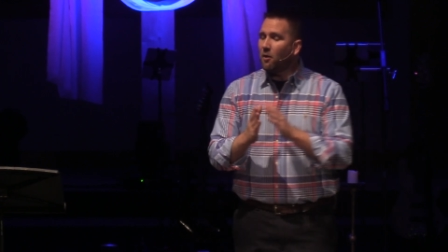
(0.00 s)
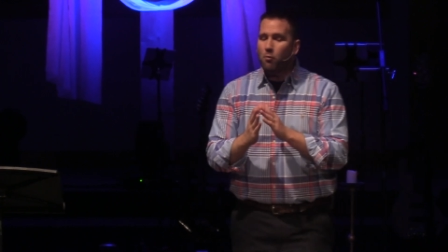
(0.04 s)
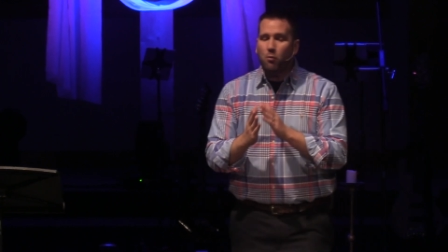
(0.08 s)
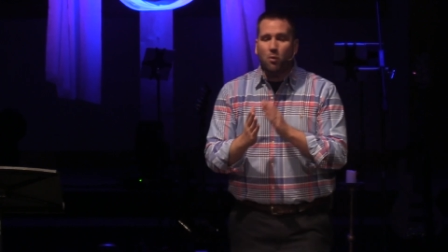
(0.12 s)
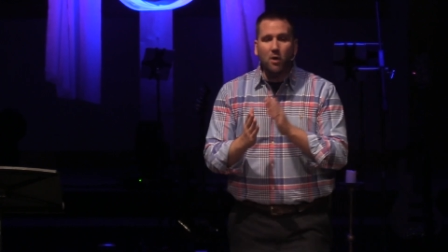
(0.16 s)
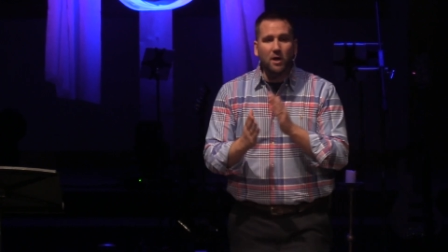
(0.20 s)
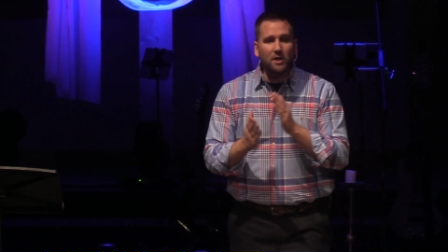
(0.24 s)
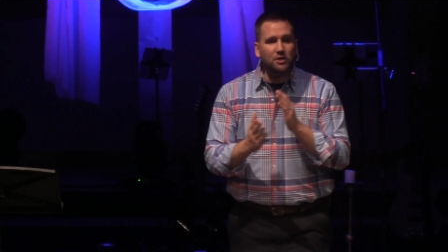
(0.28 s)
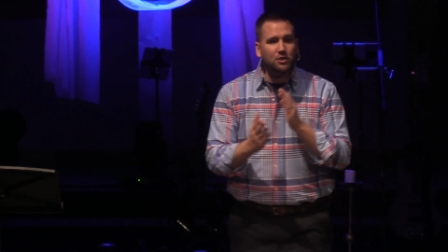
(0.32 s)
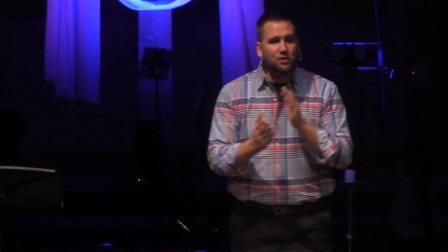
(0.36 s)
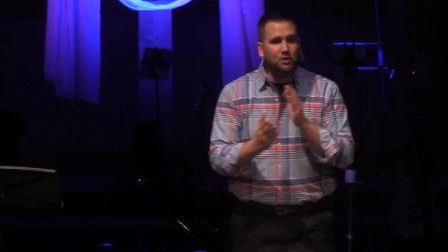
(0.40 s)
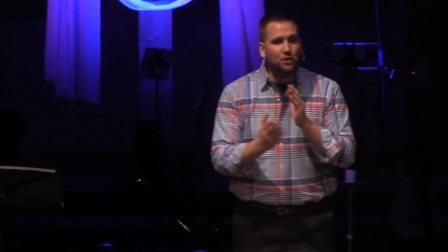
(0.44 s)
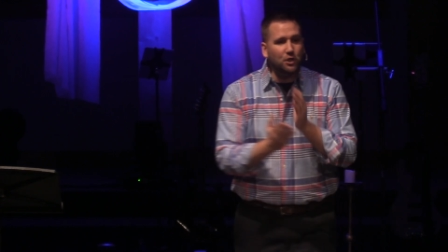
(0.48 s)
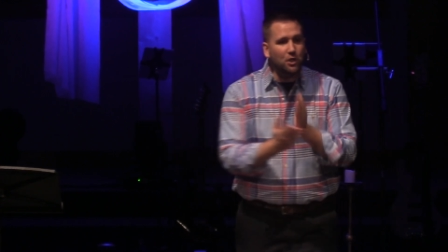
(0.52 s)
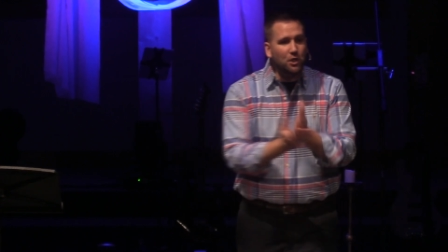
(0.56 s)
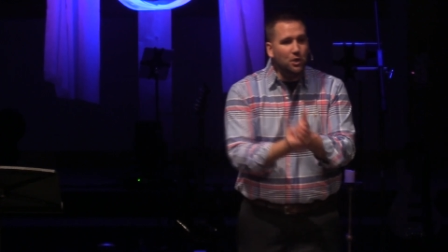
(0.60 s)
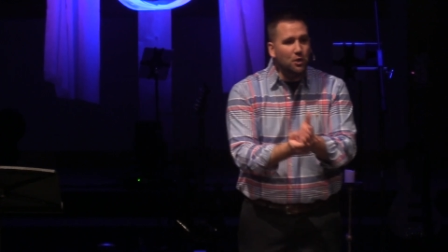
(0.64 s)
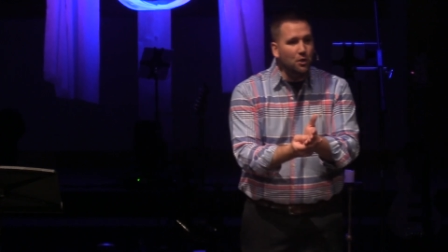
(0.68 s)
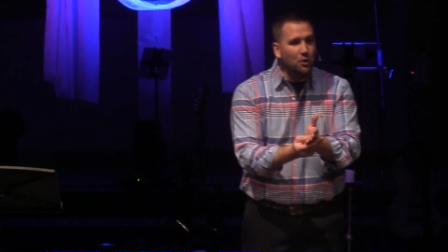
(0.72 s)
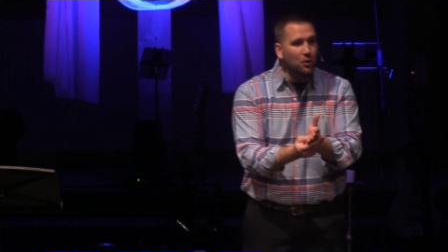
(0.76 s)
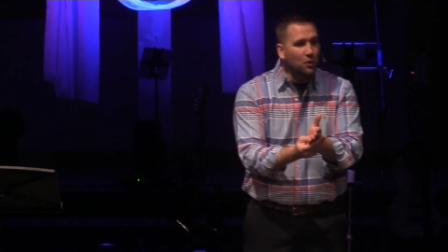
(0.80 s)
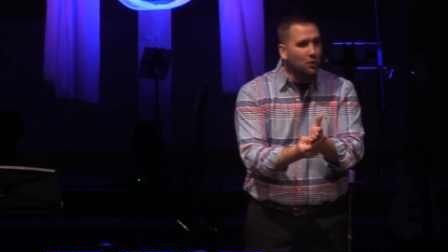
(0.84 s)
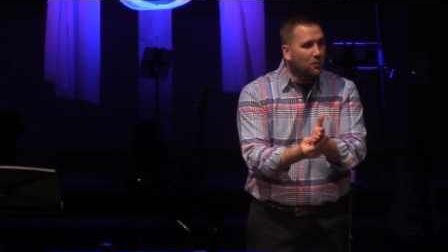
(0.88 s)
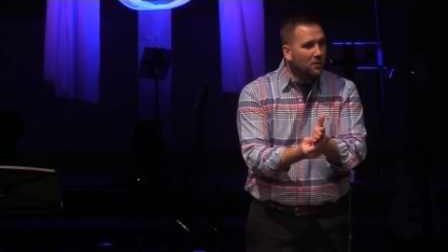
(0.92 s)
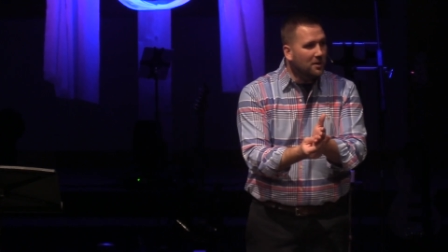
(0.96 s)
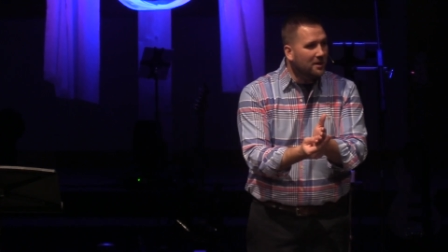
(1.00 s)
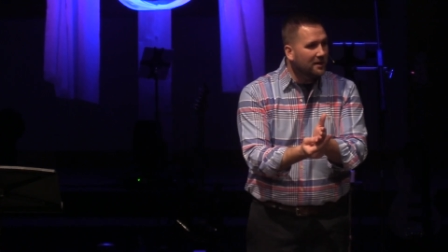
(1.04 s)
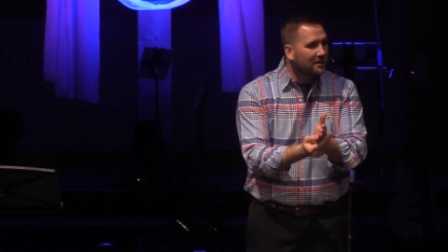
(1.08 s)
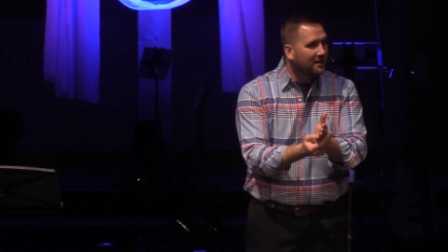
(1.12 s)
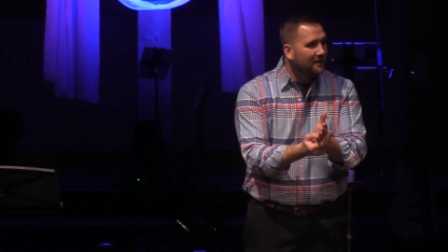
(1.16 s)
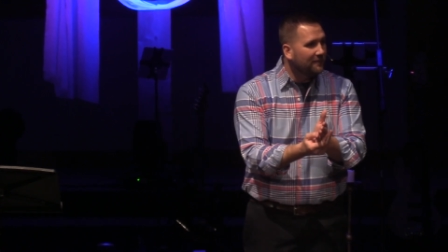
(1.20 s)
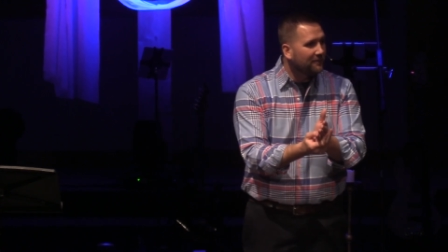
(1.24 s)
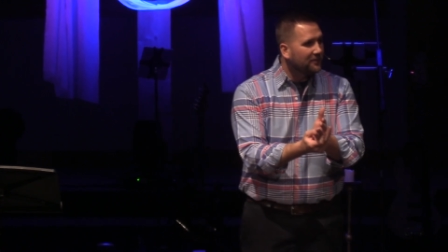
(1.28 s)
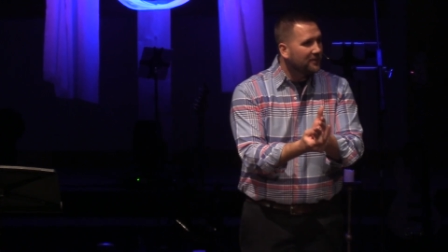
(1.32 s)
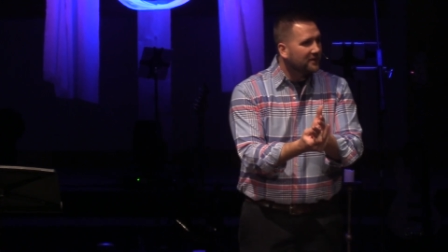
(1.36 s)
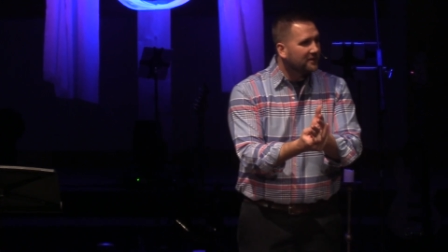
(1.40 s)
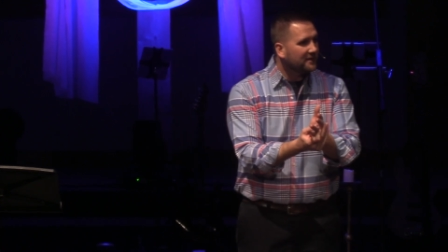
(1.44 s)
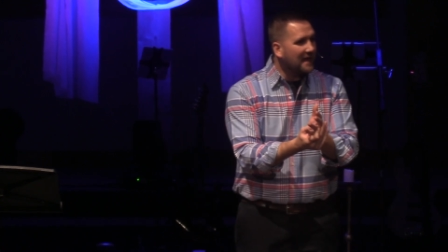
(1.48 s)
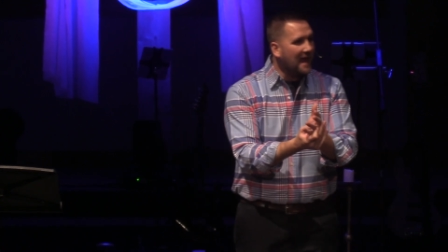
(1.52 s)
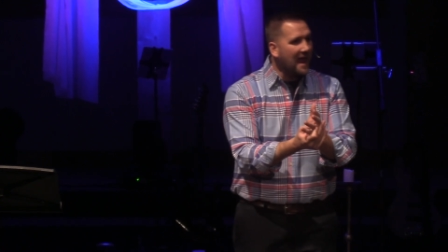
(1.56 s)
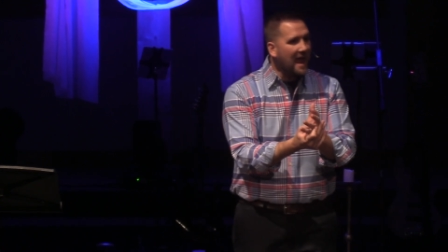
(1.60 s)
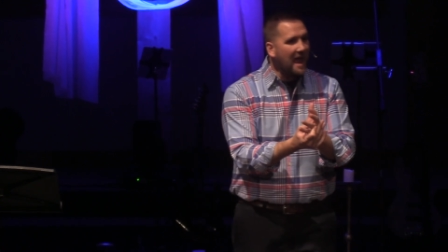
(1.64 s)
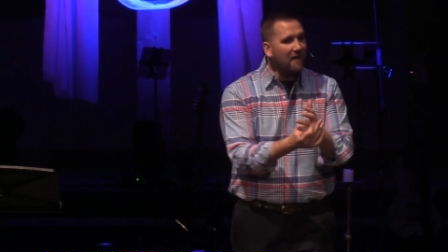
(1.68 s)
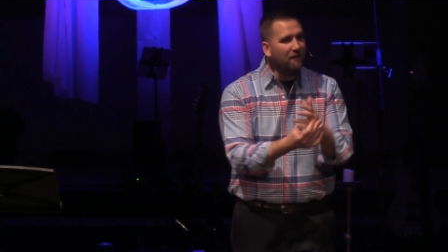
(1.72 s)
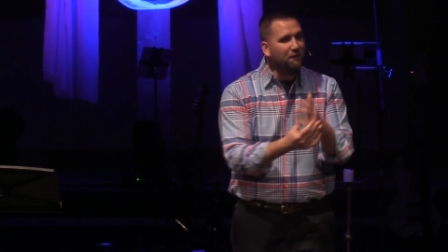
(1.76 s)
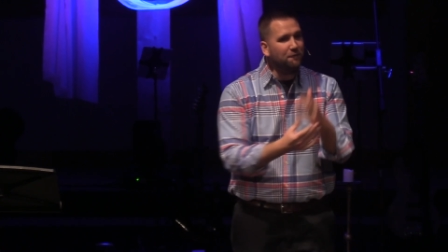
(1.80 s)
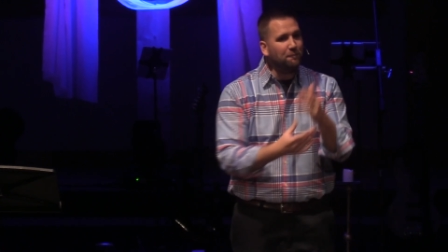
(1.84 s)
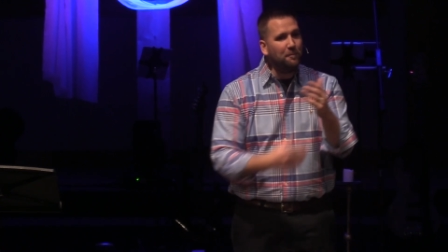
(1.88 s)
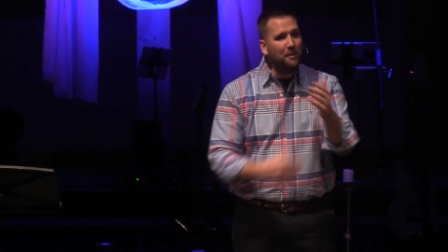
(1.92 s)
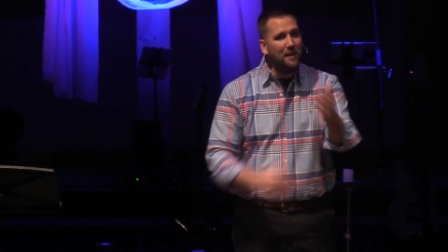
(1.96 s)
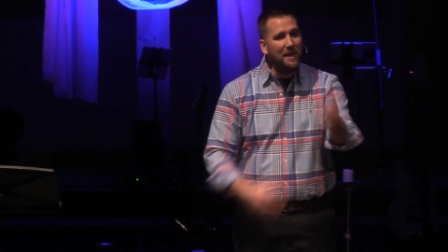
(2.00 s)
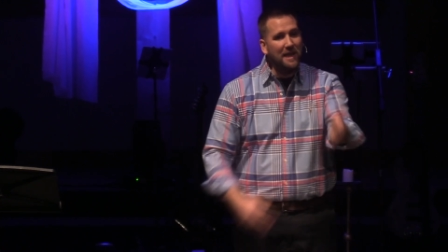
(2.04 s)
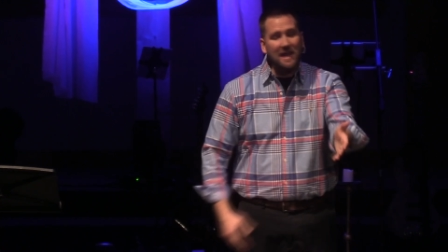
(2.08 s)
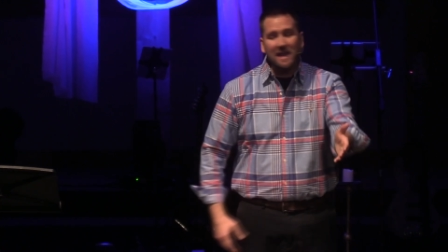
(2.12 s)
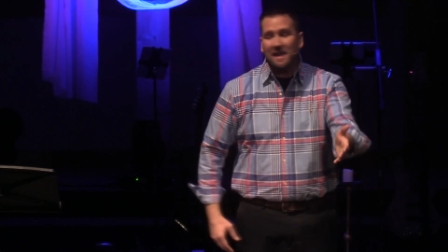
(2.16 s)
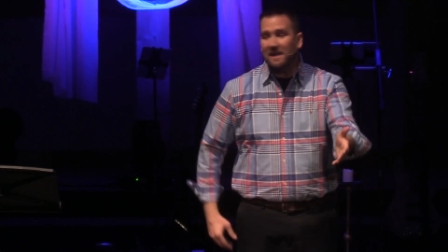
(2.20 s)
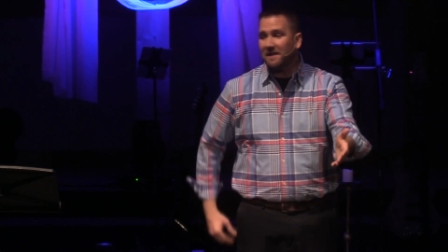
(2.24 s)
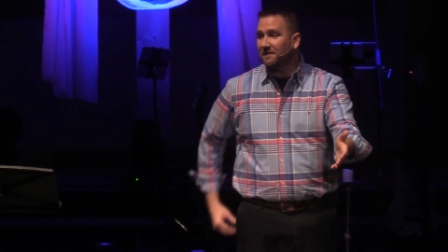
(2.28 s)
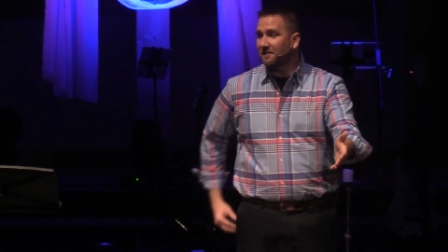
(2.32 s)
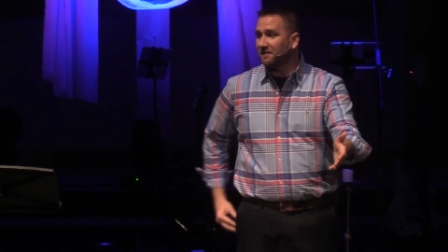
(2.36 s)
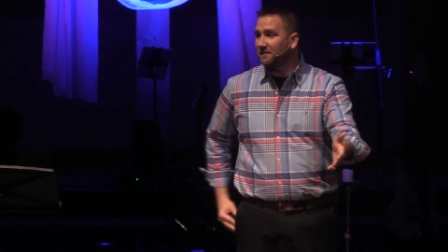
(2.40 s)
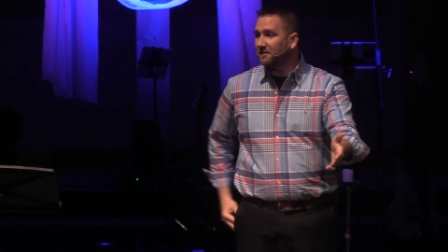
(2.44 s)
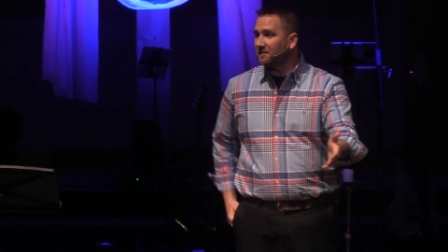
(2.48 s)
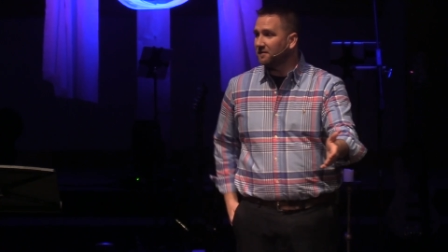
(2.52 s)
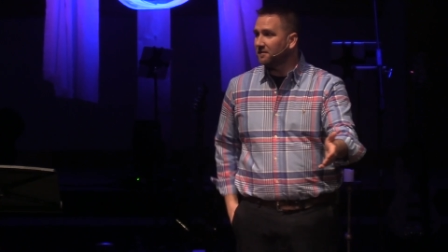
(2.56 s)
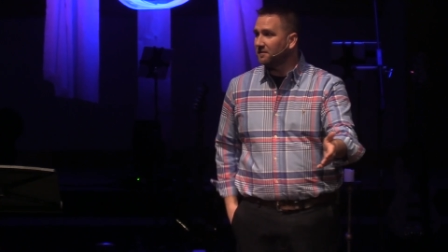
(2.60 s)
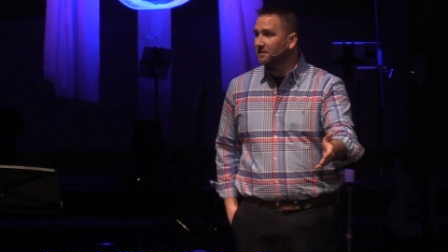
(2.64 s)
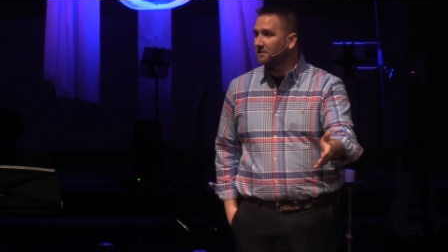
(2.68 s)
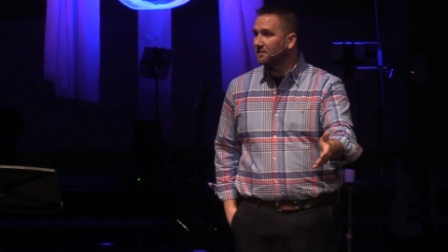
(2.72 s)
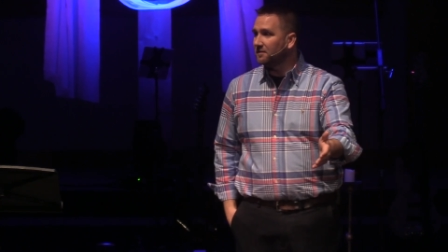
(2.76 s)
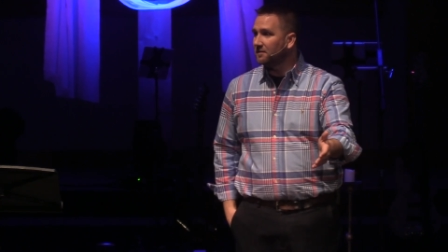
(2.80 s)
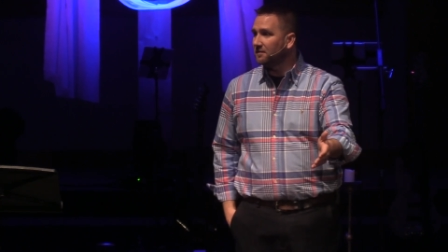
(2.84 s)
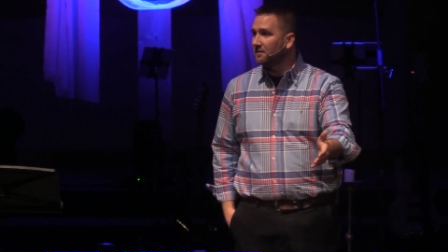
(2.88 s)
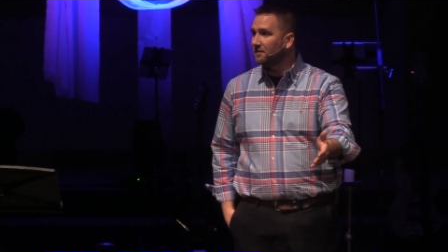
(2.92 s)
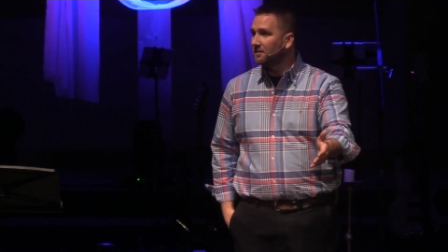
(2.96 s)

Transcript: want you to have peace.